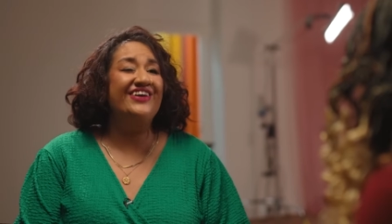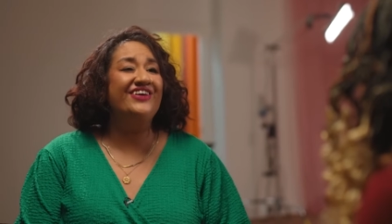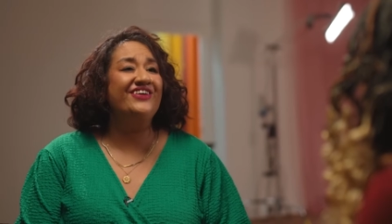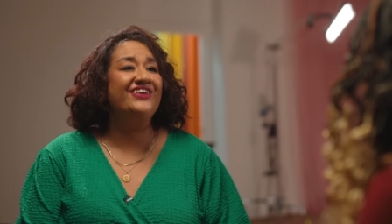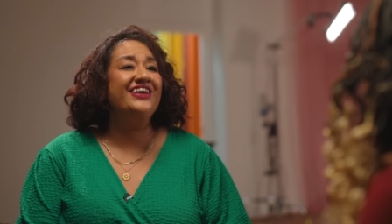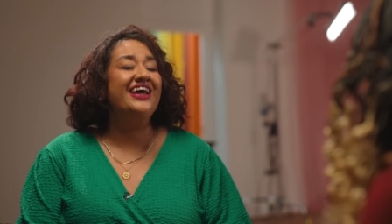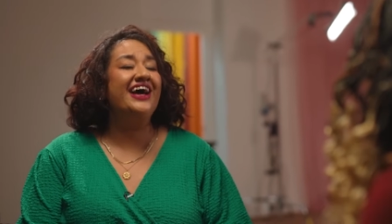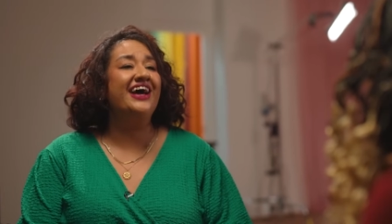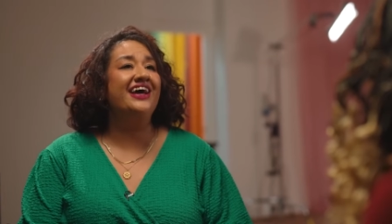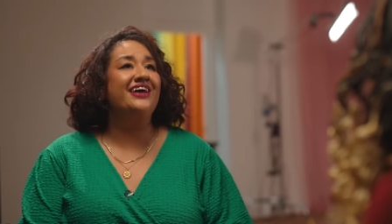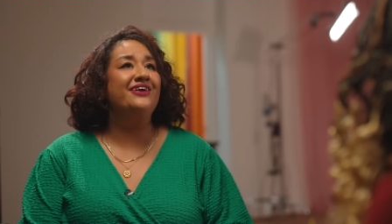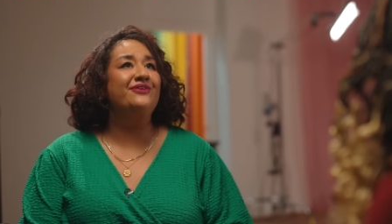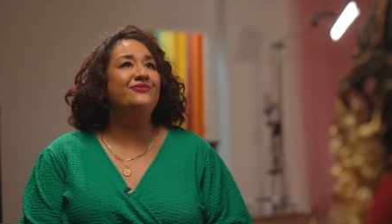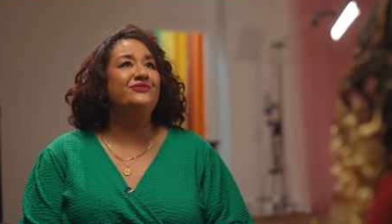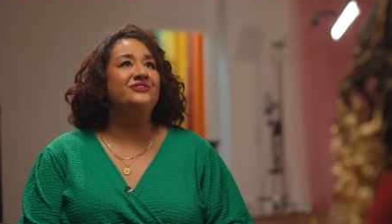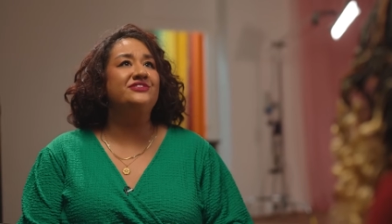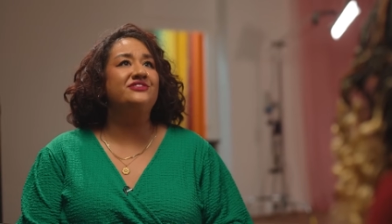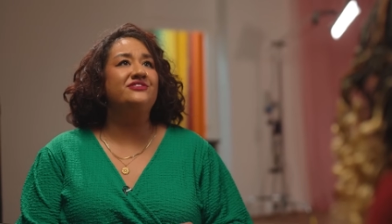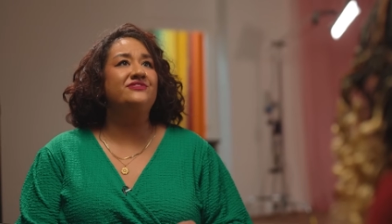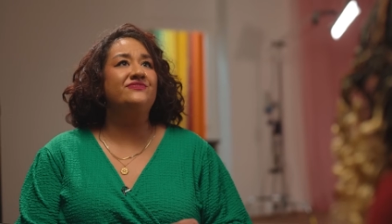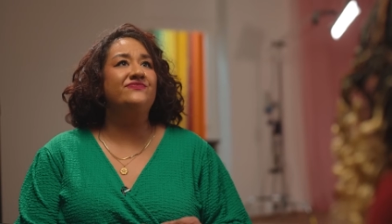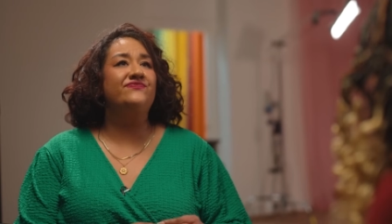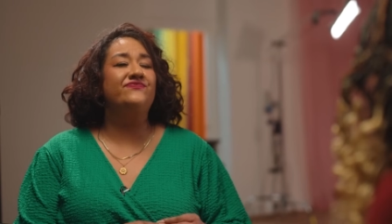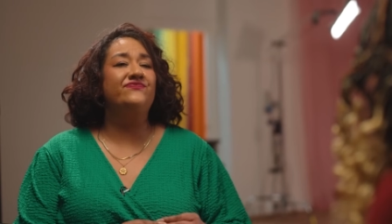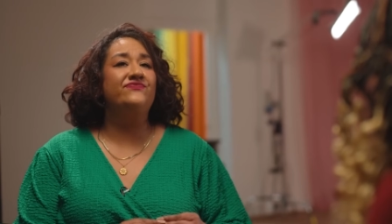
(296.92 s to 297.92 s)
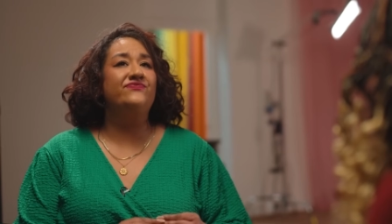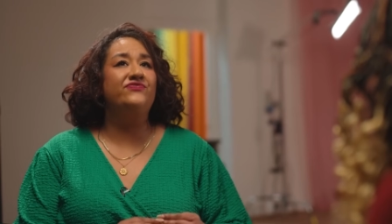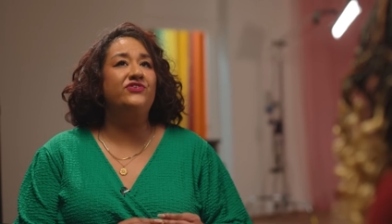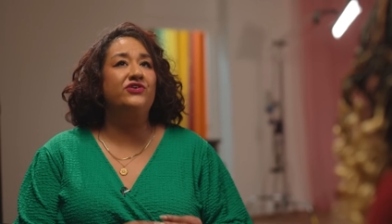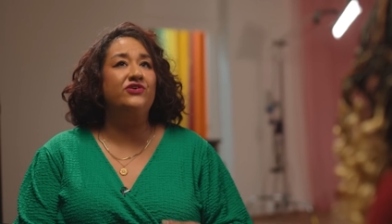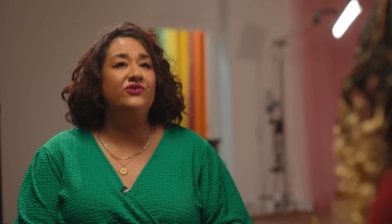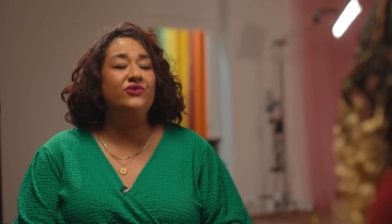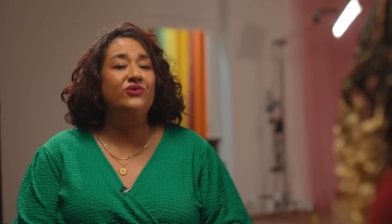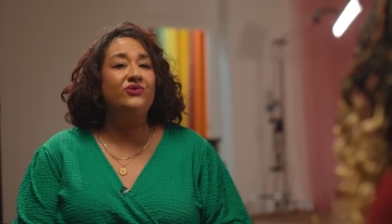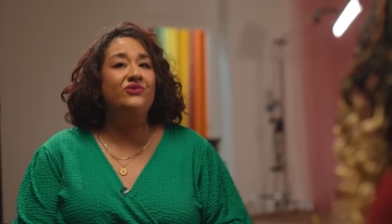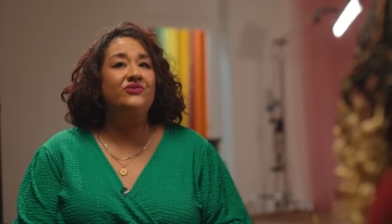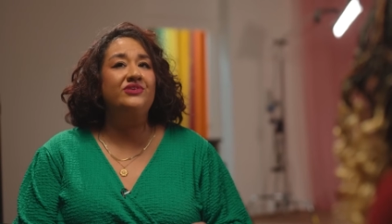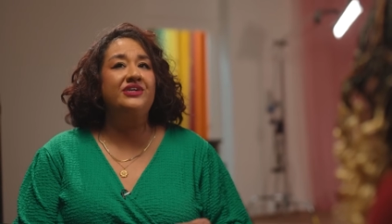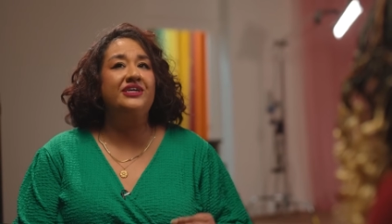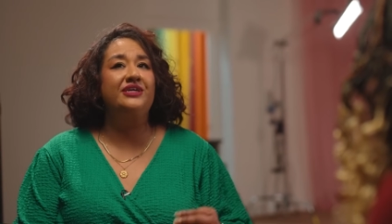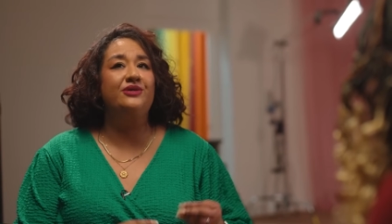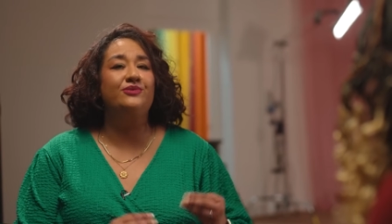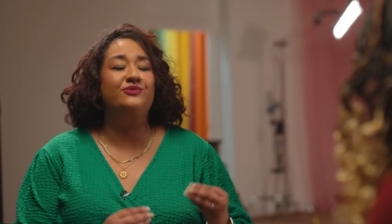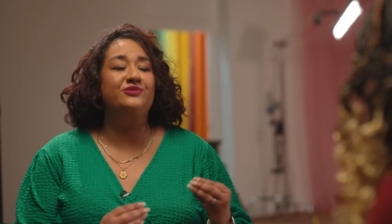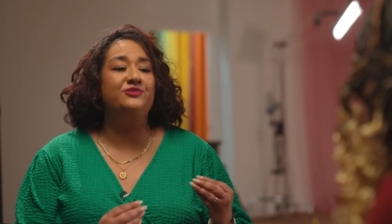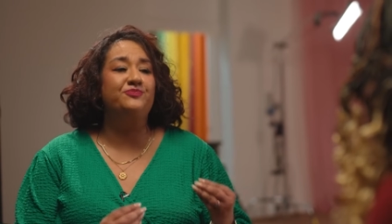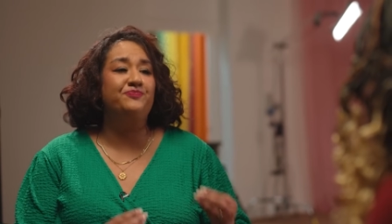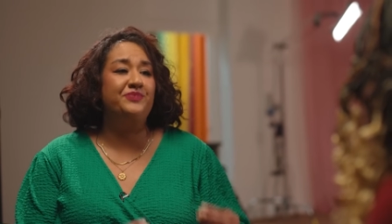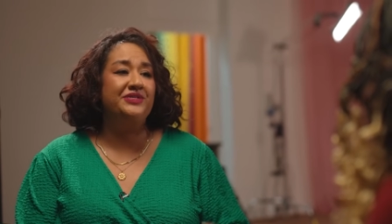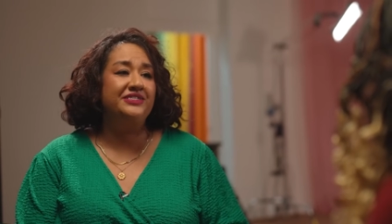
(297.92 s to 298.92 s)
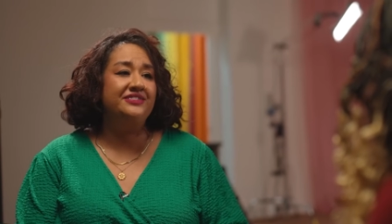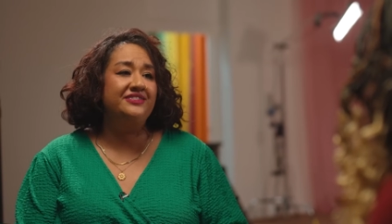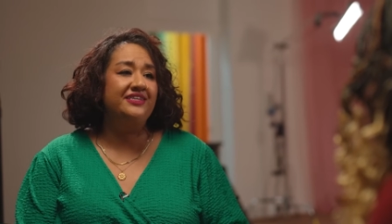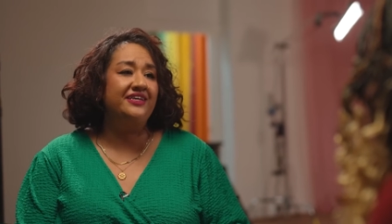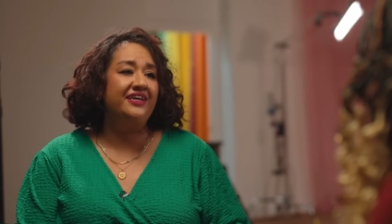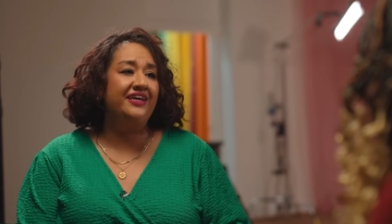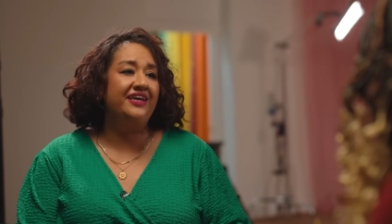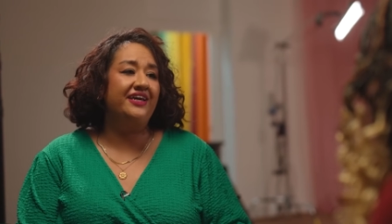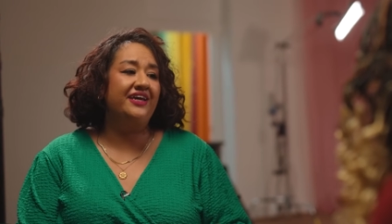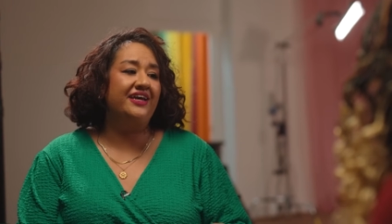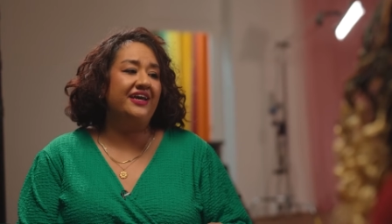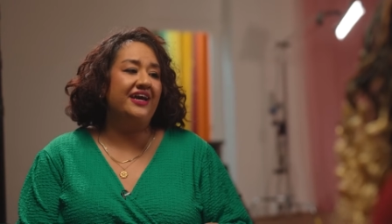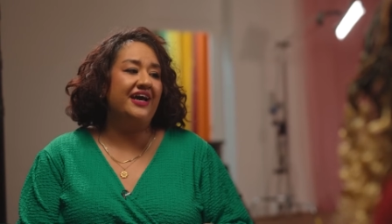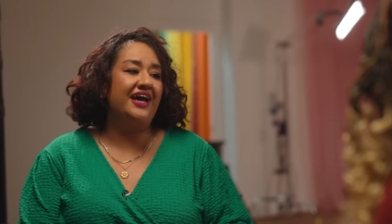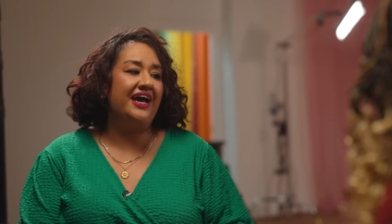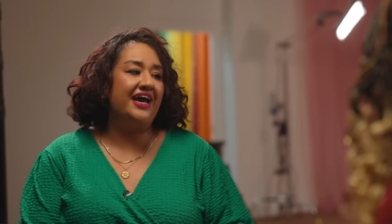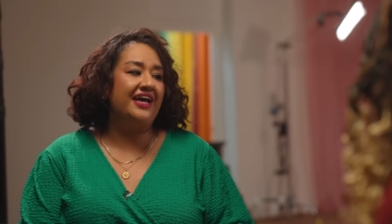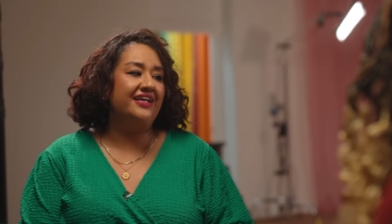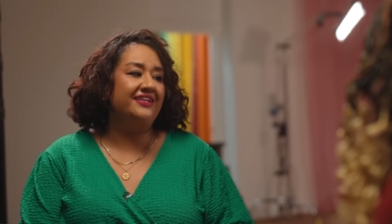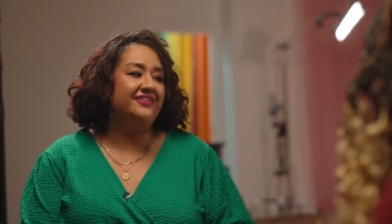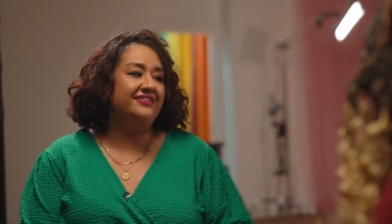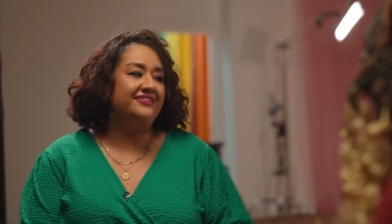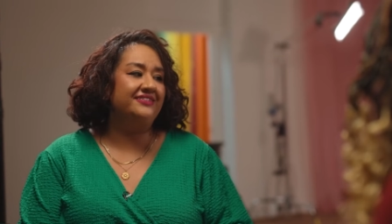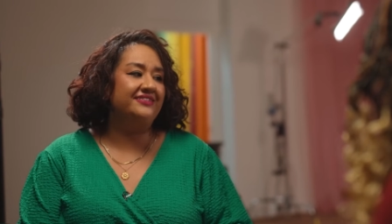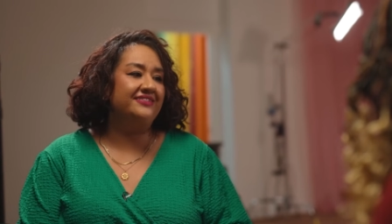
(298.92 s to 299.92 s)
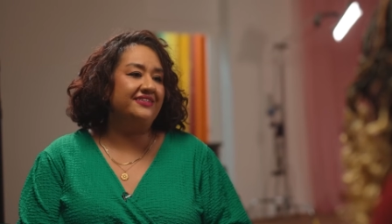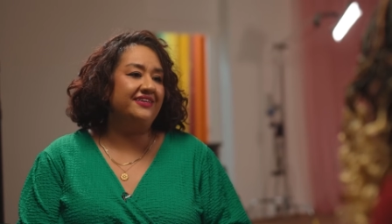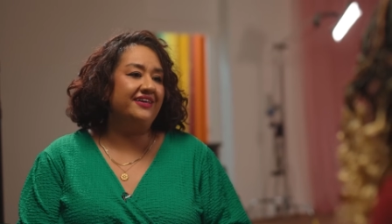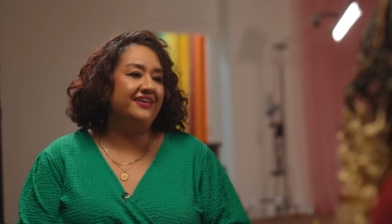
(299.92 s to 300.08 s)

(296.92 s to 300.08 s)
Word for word: So, yeah, it was full, it was busy, and